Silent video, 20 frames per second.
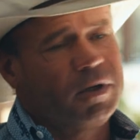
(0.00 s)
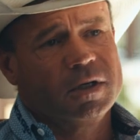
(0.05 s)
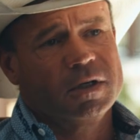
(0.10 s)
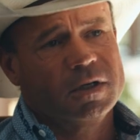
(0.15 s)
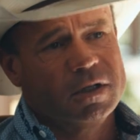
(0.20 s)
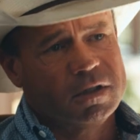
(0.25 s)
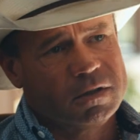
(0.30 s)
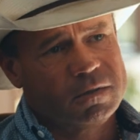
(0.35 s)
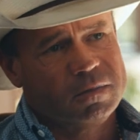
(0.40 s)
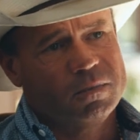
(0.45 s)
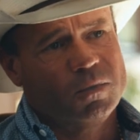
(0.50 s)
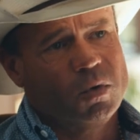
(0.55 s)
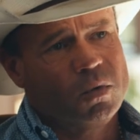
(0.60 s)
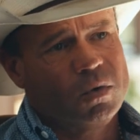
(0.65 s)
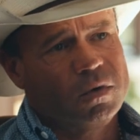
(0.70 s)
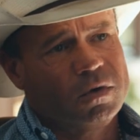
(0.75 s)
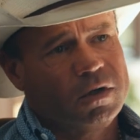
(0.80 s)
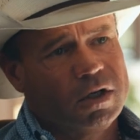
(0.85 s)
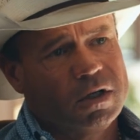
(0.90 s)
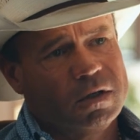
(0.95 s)
in this
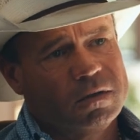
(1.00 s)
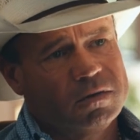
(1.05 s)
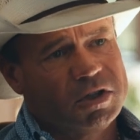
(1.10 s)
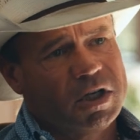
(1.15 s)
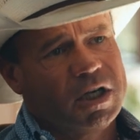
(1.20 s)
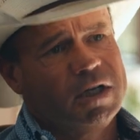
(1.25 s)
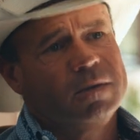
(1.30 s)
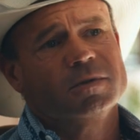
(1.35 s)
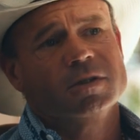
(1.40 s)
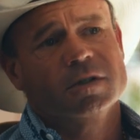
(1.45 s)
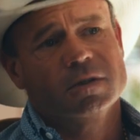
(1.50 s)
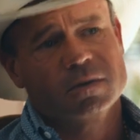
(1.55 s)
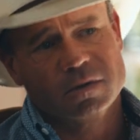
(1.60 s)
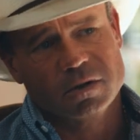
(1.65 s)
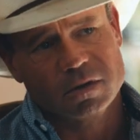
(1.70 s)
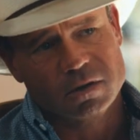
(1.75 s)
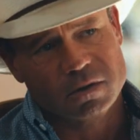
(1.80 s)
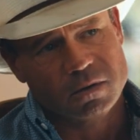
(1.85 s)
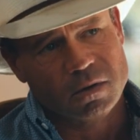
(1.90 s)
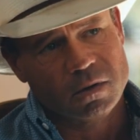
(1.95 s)
more. You know, James didn't
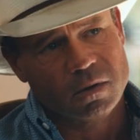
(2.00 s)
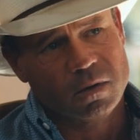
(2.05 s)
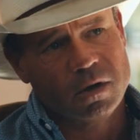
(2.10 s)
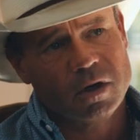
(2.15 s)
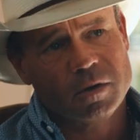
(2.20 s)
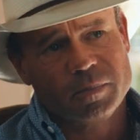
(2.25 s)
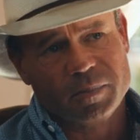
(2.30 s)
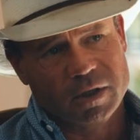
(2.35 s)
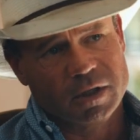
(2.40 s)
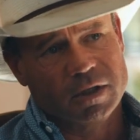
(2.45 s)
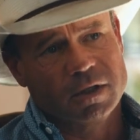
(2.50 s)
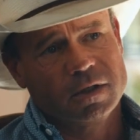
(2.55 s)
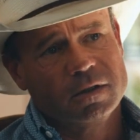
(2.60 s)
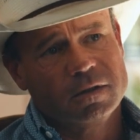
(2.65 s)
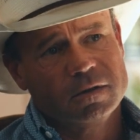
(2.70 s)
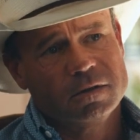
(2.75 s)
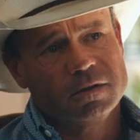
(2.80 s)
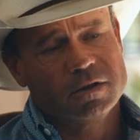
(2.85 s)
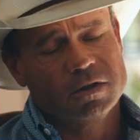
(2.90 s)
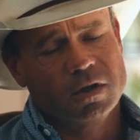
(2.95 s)
really grow up in it.
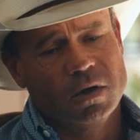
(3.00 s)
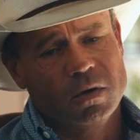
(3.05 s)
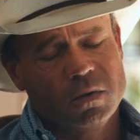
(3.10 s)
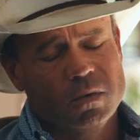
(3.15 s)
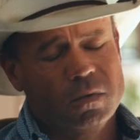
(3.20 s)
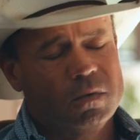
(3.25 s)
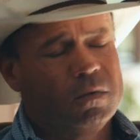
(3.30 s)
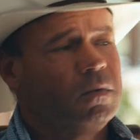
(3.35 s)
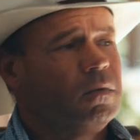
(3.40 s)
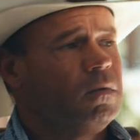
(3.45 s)
So